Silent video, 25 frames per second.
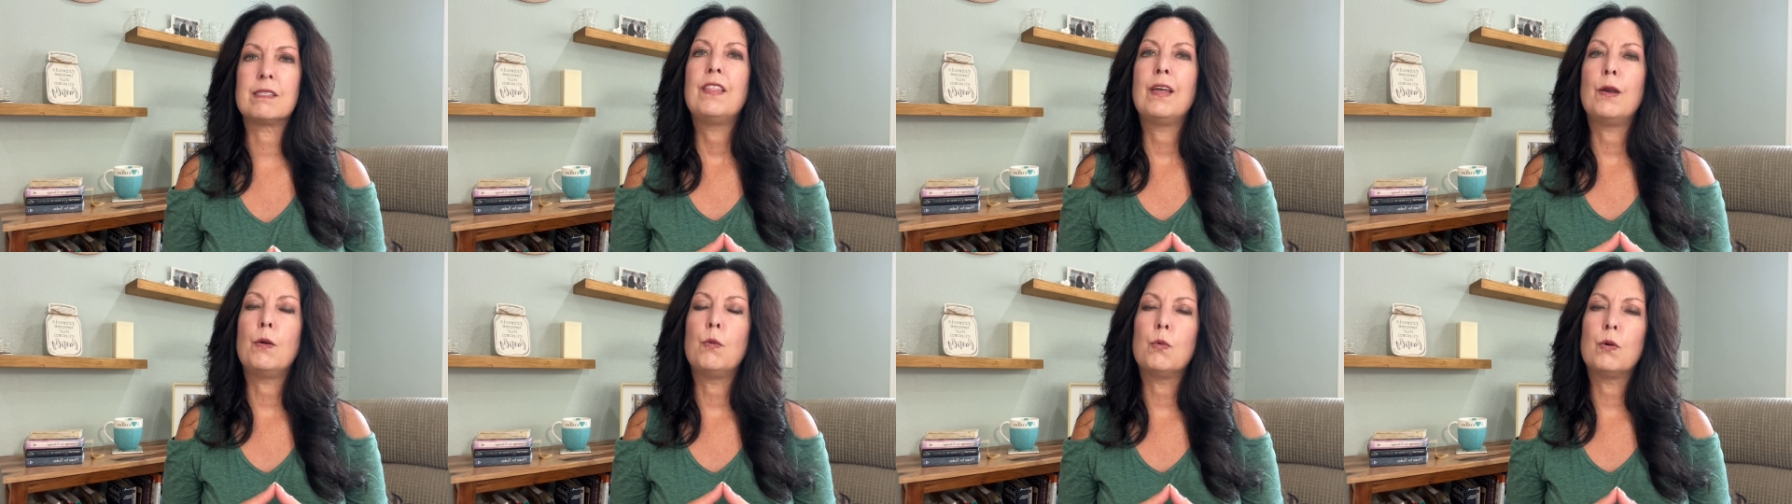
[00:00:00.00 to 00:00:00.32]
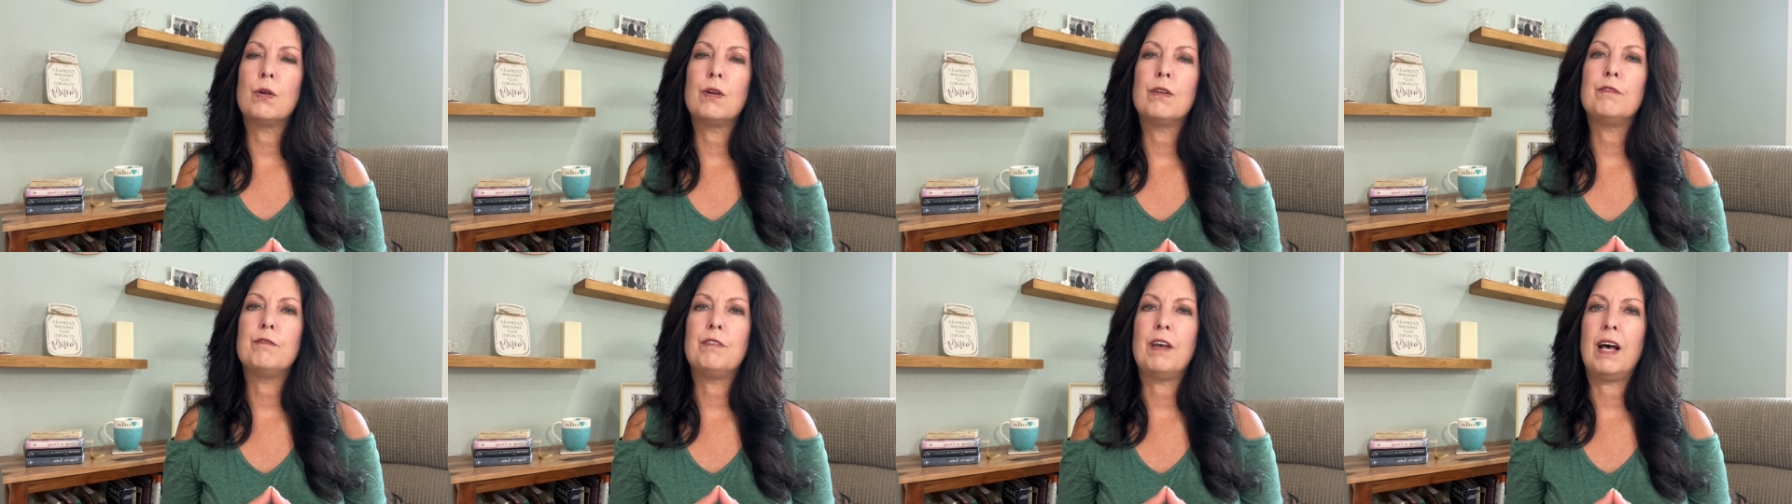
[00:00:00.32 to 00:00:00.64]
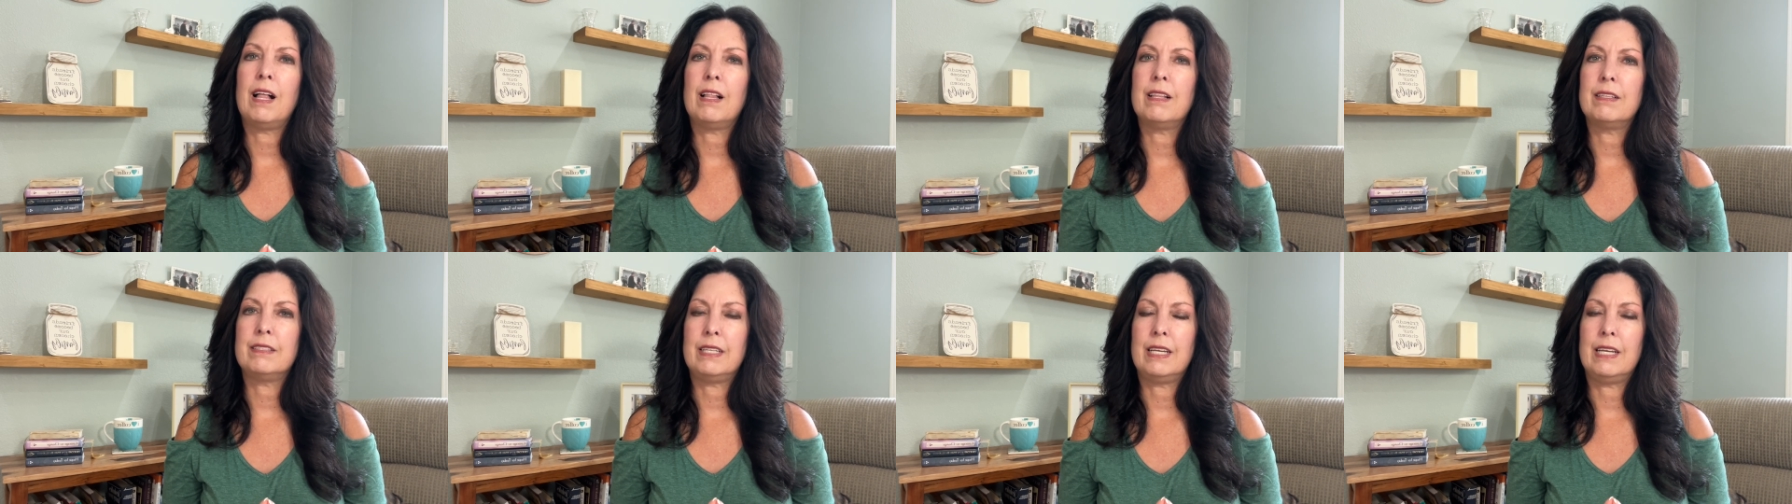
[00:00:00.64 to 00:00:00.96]
they weren't
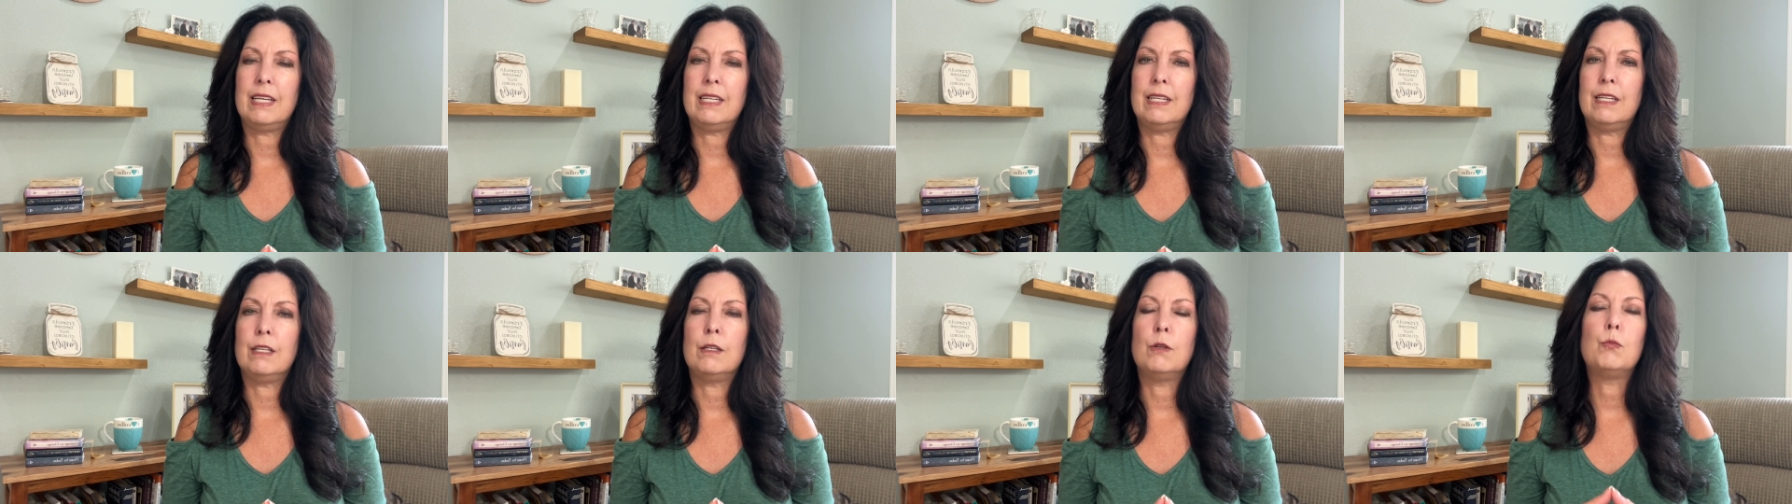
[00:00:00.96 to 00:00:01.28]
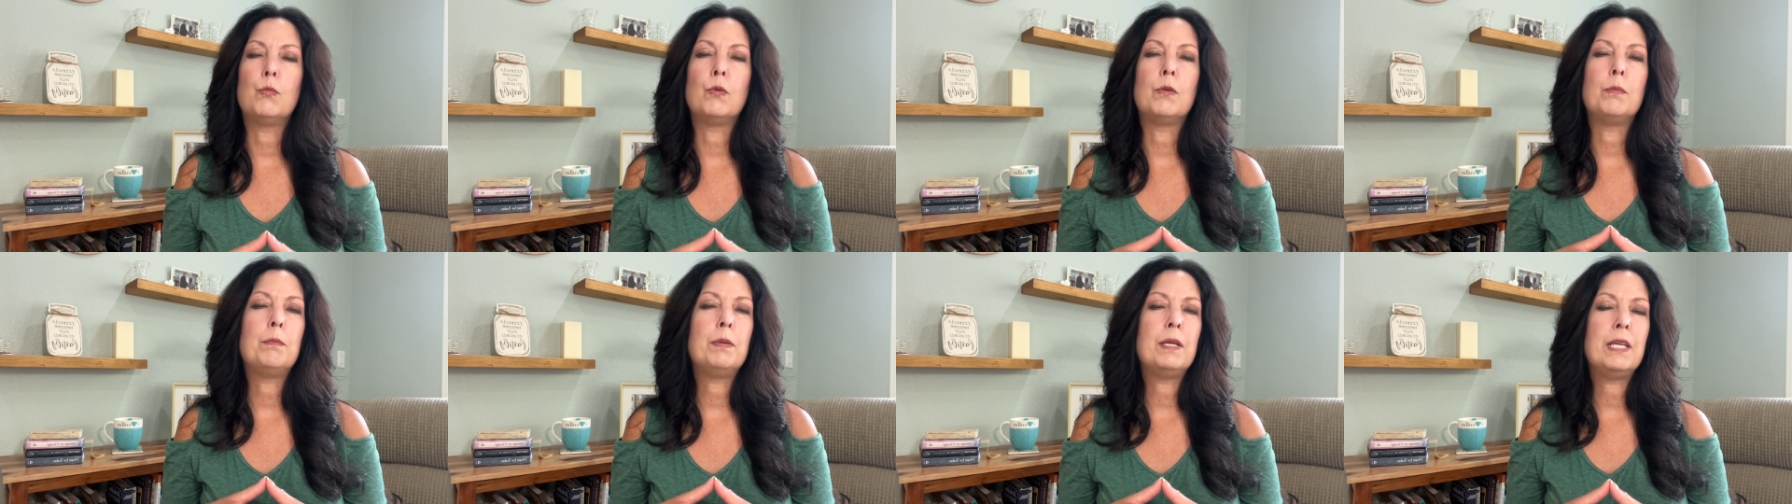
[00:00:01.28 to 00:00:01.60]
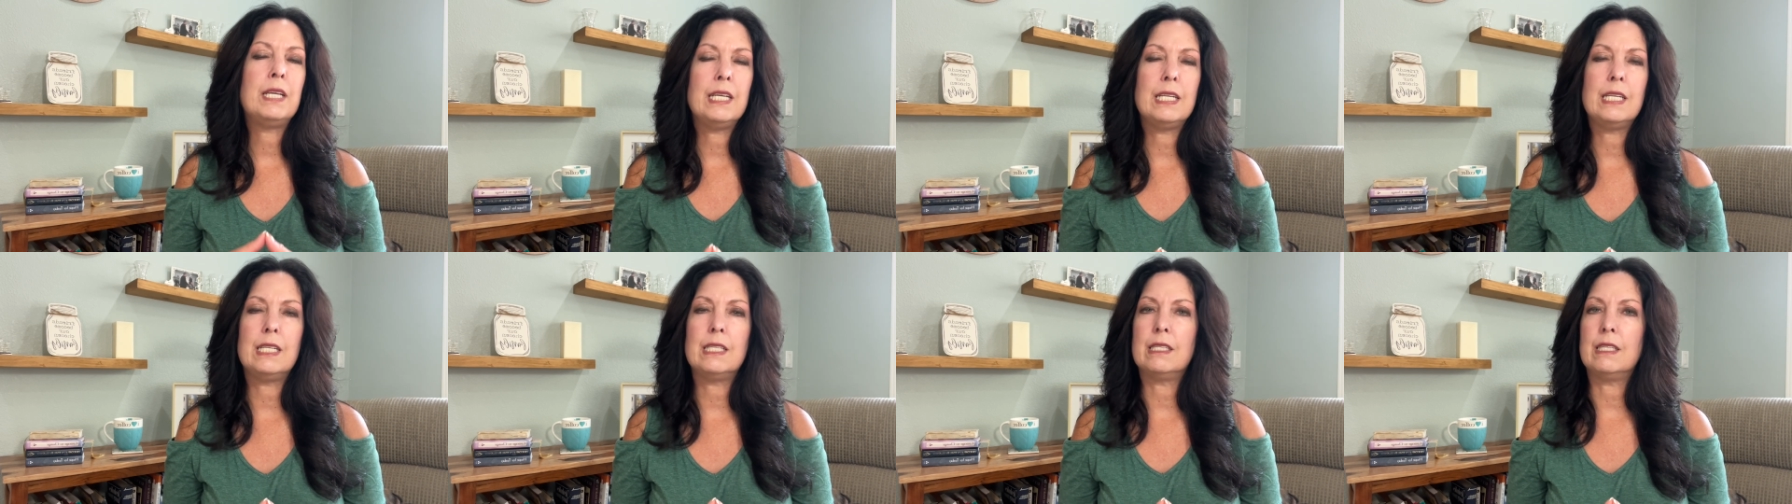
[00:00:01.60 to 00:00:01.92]
validated
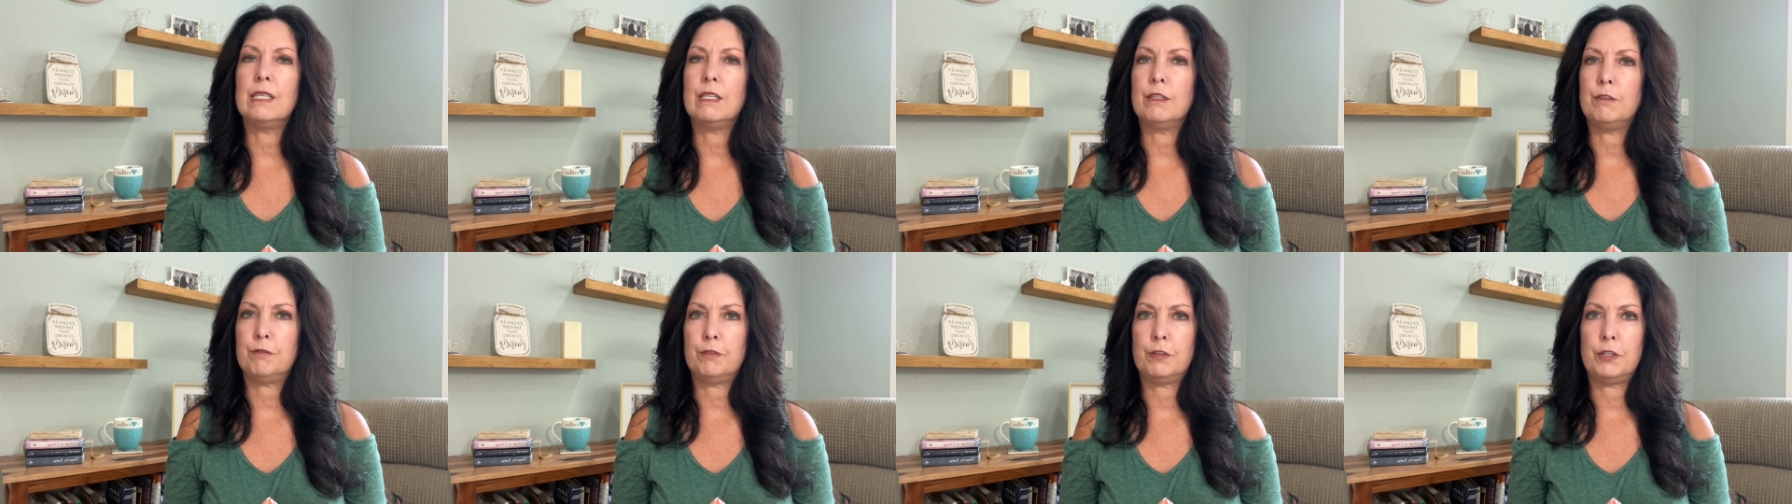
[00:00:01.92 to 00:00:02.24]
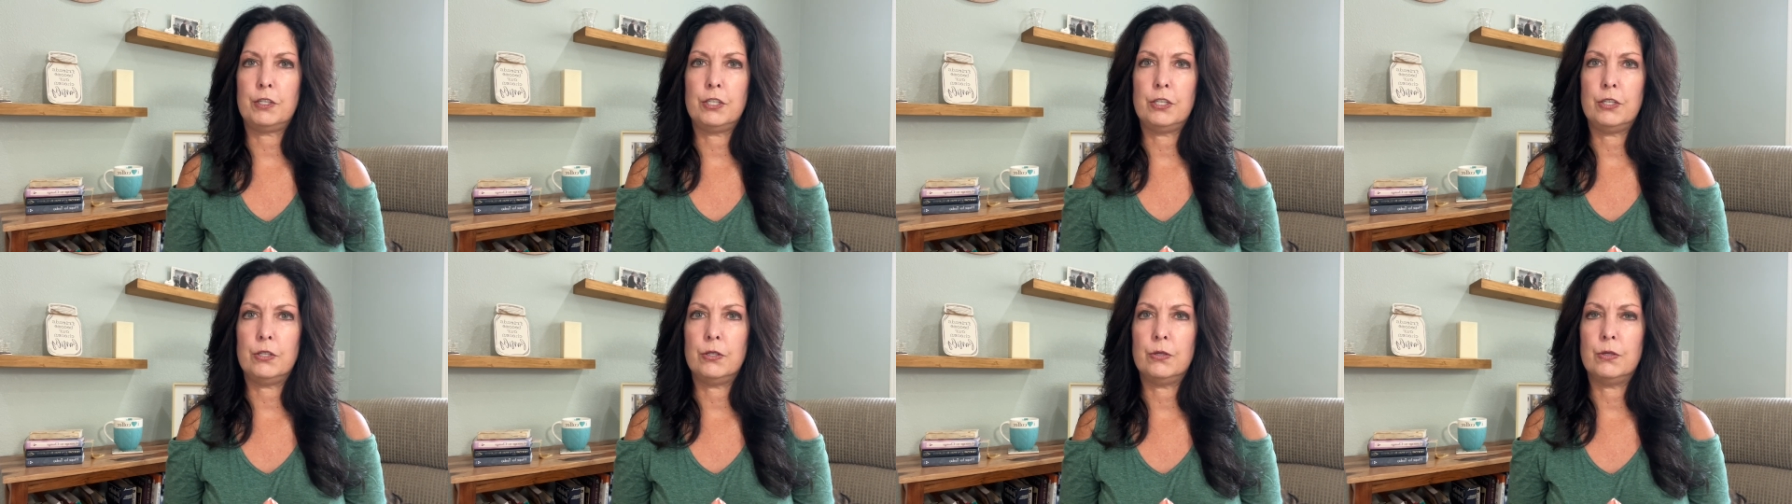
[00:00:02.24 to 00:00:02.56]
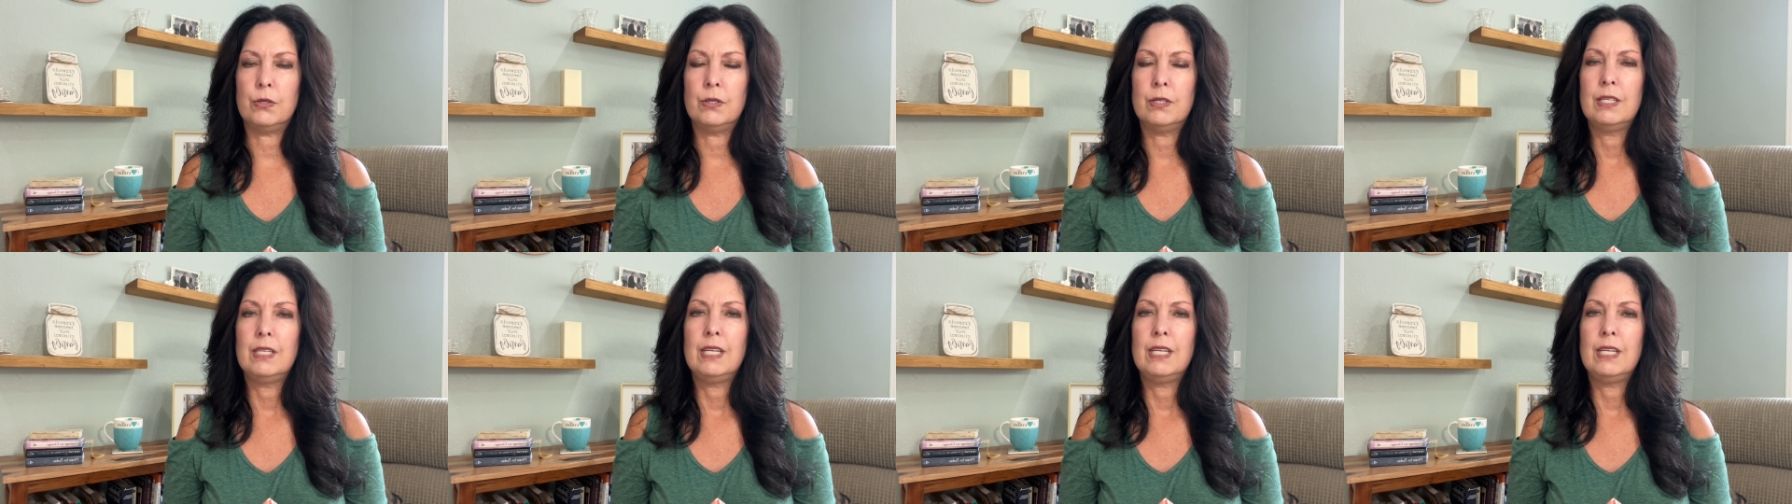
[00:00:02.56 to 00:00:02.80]
repeatedly for you.